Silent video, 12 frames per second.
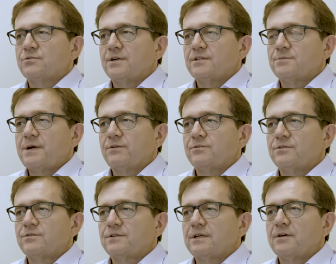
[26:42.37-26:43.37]
Trans
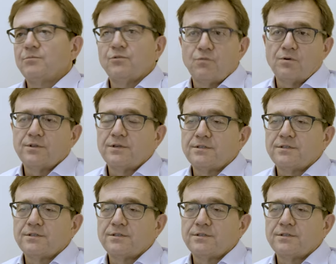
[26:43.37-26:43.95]
Mountain before the